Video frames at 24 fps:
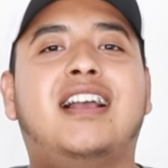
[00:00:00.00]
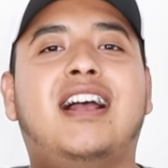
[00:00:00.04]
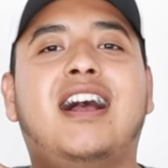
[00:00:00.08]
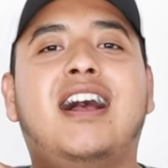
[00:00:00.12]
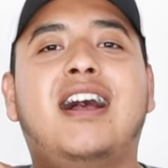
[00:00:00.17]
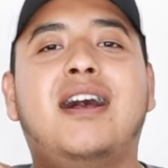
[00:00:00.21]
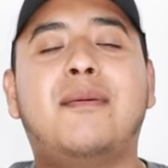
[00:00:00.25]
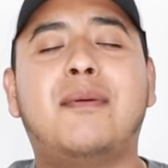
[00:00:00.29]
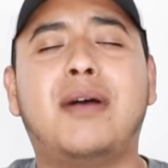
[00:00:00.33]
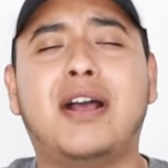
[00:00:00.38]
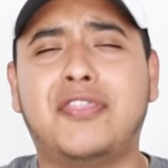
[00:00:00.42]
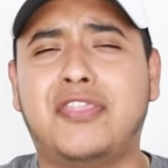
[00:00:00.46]

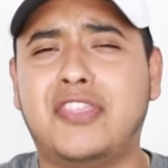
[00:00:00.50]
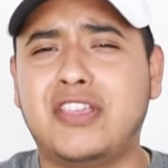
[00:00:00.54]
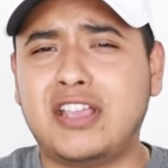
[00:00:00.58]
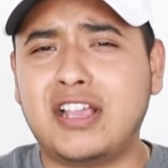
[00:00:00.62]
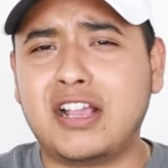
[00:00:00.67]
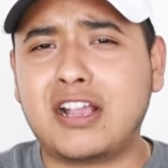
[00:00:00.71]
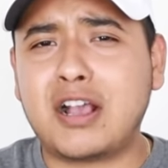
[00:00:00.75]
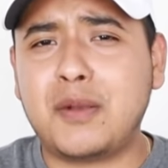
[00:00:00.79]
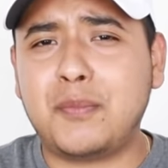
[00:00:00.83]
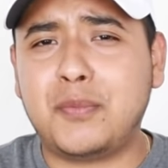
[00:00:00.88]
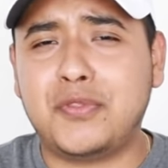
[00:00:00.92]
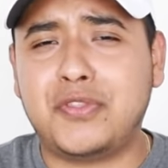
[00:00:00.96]
Um, I think
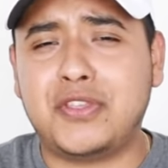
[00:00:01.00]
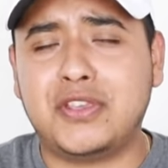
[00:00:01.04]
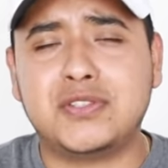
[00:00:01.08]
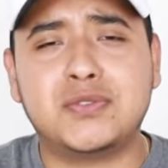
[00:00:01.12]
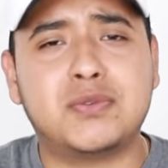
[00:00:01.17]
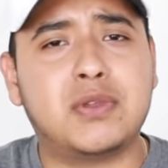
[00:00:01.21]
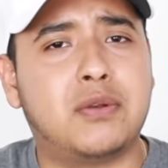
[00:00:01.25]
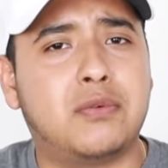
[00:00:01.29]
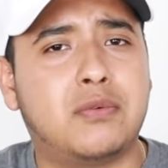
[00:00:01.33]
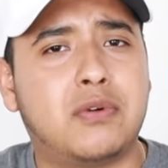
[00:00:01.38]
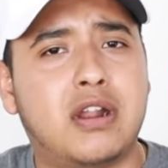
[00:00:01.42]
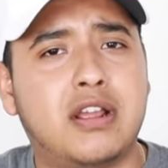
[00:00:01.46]
a couple
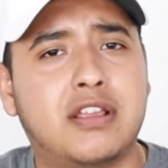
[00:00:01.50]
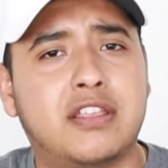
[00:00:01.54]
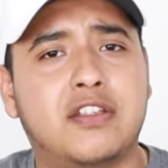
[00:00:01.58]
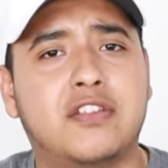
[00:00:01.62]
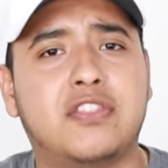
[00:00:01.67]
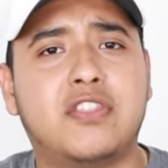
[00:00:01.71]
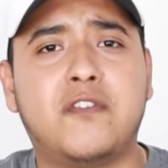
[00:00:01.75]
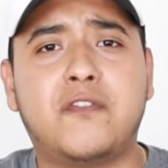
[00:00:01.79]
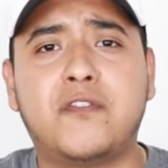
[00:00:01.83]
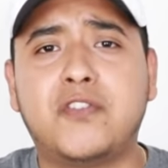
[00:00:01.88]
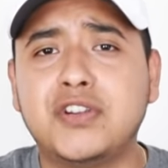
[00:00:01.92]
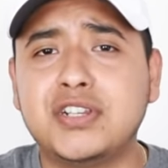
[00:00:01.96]
things went wrong
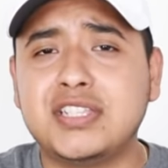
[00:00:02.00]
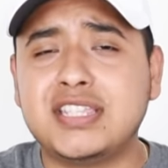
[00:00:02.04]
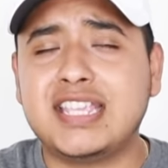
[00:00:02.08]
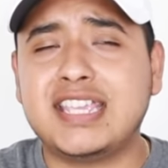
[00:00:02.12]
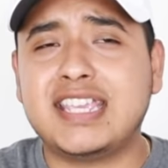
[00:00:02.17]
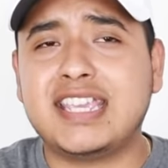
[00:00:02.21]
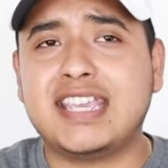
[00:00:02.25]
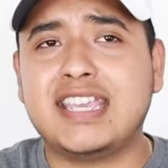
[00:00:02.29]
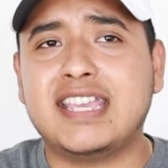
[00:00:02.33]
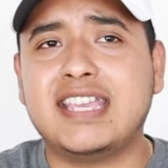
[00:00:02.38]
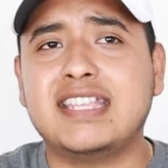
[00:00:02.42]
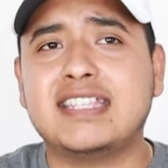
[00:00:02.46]
here. The first
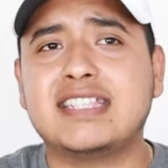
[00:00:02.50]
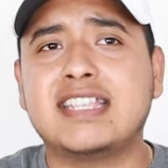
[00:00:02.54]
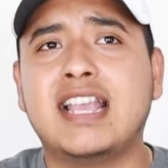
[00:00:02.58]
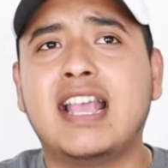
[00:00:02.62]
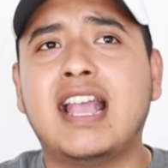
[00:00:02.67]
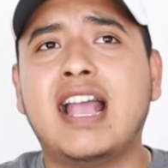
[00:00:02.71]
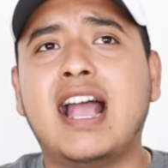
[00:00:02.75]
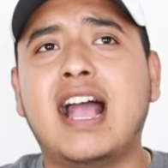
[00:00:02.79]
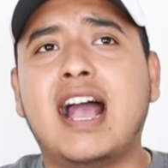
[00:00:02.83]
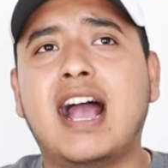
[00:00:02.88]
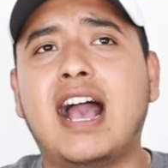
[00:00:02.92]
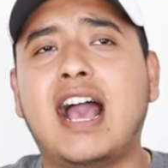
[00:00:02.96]
thing is,
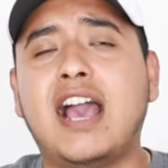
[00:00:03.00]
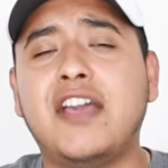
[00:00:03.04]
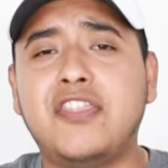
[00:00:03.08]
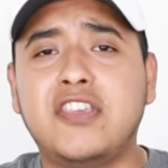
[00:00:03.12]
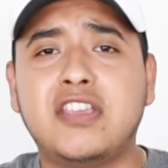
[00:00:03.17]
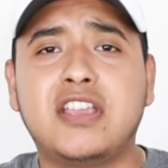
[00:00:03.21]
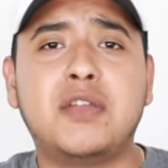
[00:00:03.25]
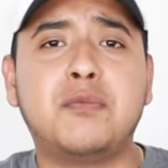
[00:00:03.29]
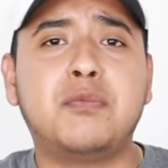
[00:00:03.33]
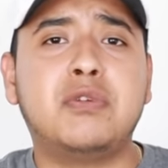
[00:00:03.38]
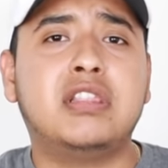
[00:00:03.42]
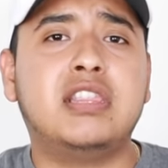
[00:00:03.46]
I
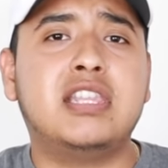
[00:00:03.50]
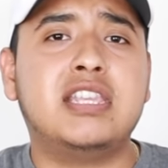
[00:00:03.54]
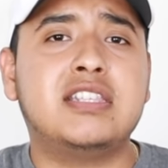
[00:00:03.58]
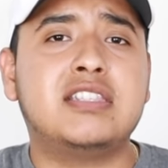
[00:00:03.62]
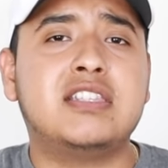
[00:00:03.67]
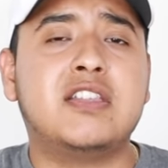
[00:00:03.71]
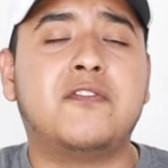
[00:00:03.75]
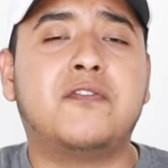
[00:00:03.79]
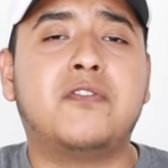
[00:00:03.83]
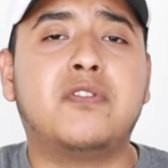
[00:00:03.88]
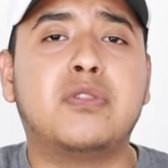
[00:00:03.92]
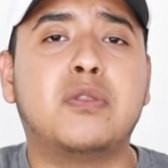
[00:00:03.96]
think I
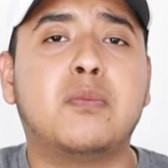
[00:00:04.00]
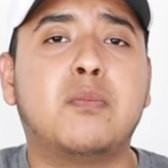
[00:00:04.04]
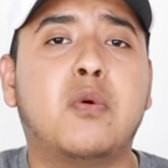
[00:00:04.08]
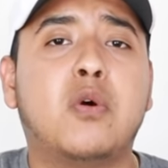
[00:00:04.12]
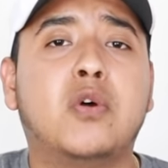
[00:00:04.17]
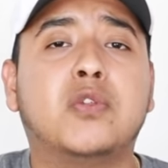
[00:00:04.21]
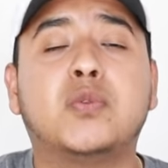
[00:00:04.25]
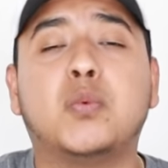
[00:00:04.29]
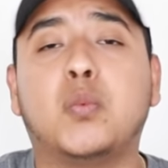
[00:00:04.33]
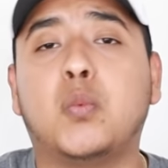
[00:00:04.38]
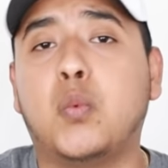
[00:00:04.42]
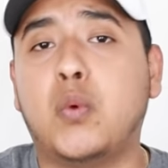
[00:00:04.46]
released it from the
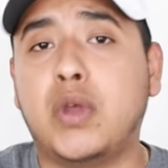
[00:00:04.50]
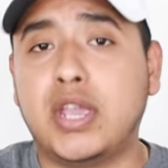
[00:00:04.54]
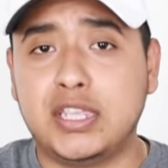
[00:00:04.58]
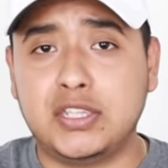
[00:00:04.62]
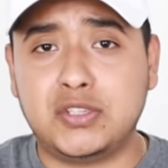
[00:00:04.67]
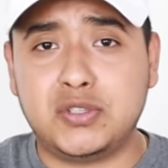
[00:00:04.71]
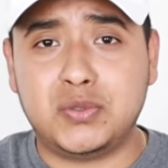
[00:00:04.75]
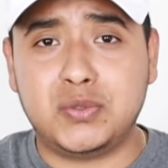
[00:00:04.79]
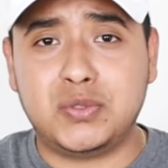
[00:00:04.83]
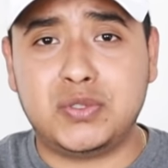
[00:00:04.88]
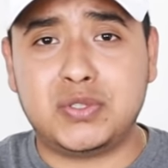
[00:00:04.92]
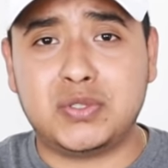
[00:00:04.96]
mold way
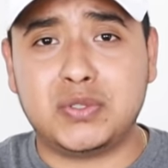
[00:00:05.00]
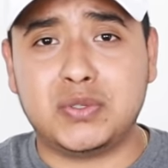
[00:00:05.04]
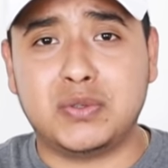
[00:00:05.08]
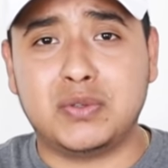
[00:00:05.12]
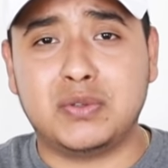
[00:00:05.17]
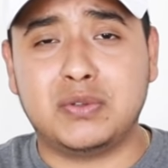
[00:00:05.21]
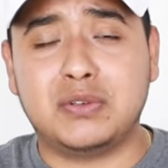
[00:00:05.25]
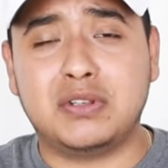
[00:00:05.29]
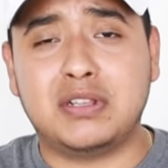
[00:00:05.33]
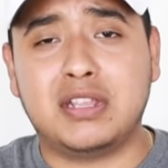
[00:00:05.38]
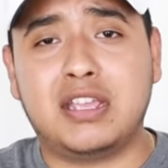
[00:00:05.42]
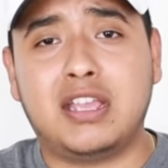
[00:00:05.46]
too
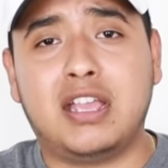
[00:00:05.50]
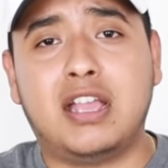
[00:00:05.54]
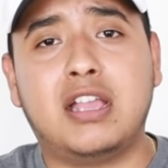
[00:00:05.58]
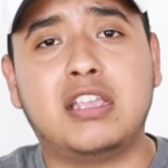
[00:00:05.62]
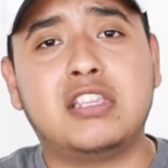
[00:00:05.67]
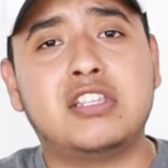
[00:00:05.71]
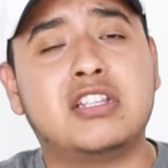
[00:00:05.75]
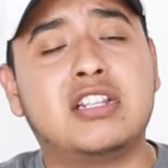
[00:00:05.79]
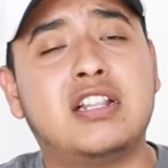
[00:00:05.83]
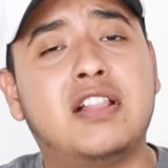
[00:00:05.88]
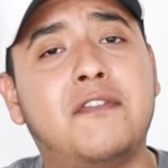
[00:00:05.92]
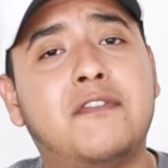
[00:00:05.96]
soon. I
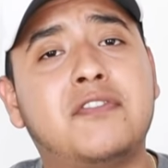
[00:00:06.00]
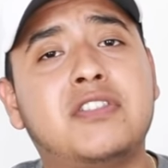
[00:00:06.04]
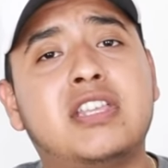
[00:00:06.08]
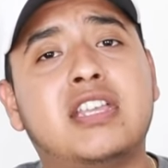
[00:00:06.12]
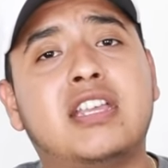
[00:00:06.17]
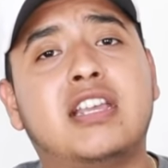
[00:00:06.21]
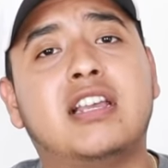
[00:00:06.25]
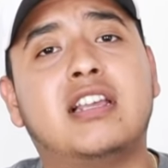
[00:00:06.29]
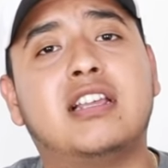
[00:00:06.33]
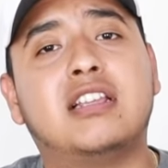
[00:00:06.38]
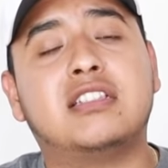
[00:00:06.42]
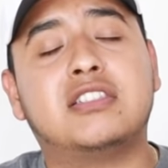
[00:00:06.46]
should have left
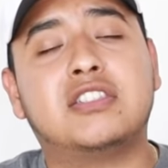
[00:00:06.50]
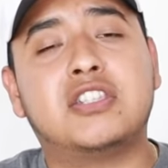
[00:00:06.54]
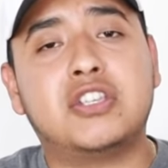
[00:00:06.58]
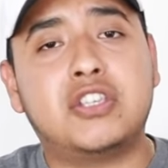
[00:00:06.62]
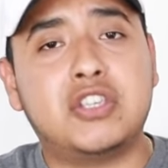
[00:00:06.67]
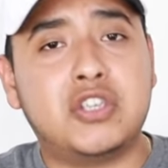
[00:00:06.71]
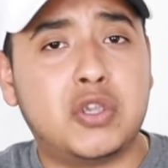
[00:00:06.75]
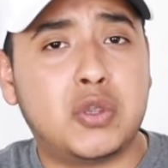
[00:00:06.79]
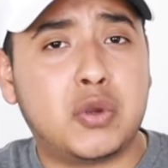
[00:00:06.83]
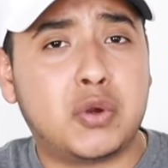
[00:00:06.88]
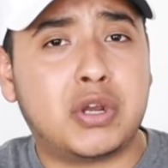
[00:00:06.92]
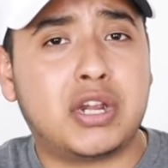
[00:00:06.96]
it to
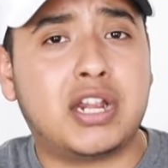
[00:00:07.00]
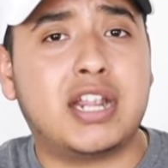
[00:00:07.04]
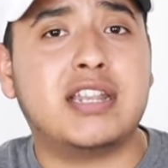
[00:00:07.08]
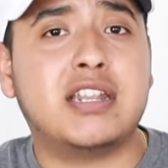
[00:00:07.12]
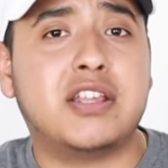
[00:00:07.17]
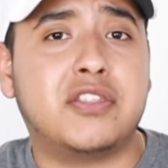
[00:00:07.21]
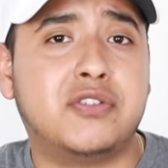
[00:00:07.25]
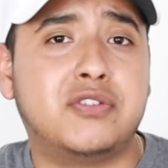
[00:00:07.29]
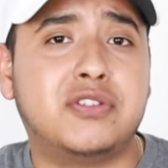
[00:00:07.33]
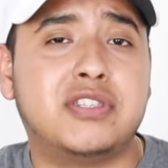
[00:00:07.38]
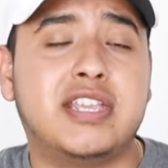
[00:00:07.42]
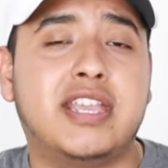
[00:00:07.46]
cure
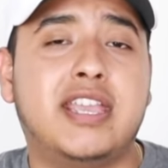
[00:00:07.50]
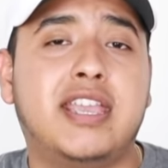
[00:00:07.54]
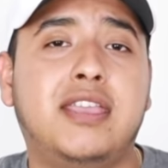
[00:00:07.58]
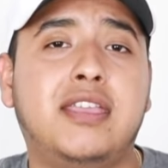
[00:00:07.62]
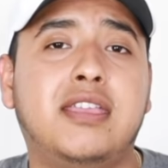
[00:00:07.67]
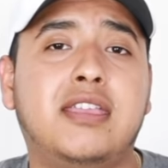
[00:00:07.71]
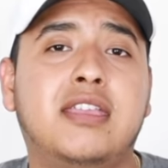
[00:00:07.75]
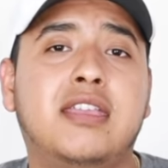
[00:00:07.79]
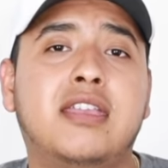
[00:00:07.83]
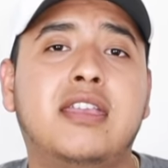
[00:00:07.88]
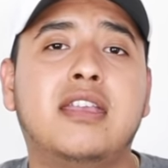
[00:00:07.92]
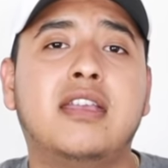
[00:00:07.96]
another
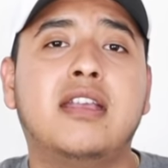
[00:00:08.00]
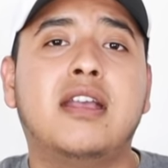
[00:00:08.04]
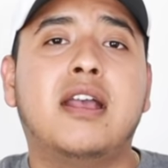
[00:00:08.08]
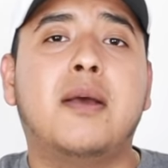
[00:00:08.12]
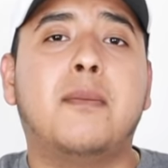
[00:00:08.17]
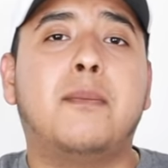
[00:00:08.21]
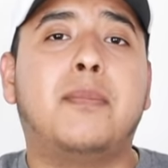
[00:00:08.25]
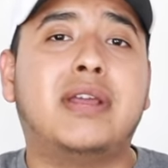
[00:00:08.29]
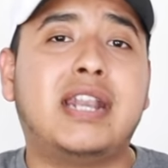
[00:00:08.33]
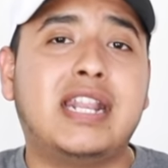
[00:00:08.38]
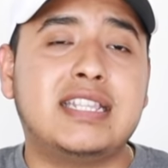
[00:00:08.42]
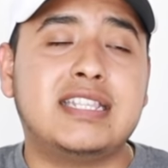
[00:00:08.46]
day,
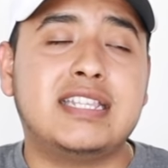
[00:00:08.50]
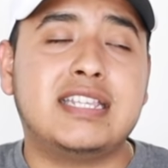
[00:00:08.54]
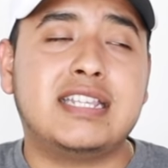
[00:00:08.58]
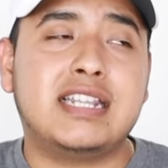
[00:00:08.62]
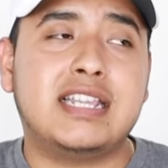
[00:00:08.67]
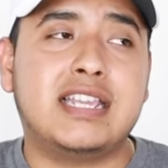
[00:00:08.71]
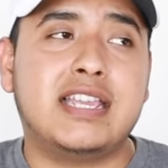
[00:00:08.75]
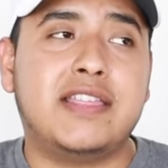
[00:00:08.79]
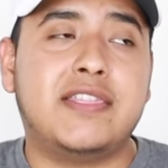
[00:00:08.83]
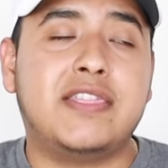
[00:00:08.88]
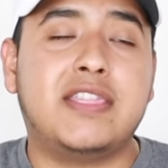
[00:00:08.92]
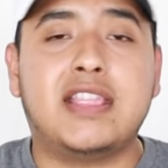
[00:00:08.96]
but I
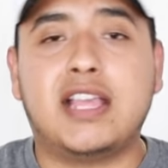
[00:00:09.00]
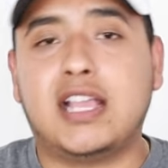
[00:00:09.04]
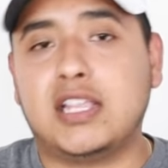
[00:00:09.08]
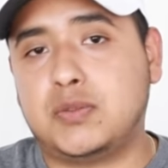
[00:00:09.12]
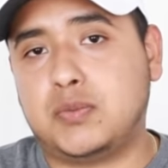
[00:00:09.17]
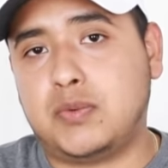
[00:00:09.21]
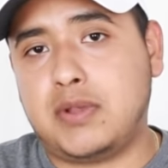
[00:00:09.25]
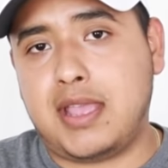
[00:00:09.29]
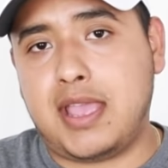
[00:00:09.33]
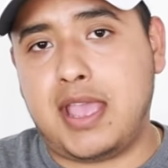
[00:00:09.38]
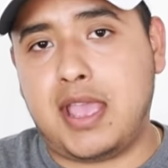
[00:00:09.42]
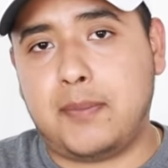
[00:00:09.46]
didn't, and
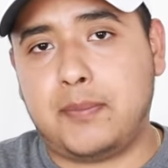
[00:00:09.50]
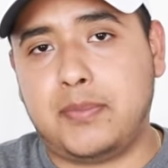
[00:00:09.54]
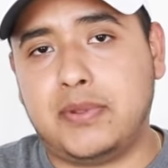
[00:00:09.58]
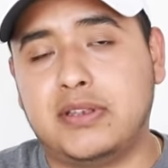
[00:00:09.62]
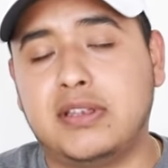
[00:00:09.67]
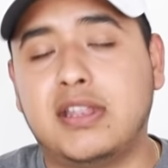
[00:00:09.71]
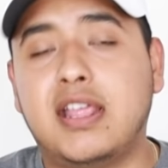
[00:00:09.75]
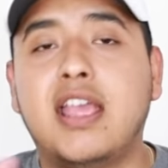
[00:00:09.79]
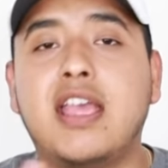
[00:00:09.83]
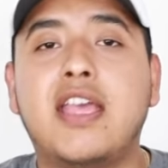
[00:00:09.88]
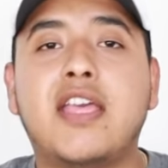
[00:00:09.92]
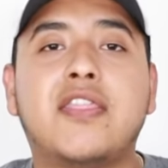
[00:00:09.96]
that's what
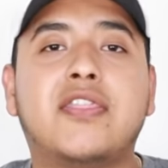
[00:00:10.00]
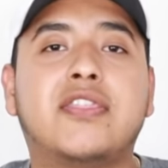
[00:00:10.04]
happened.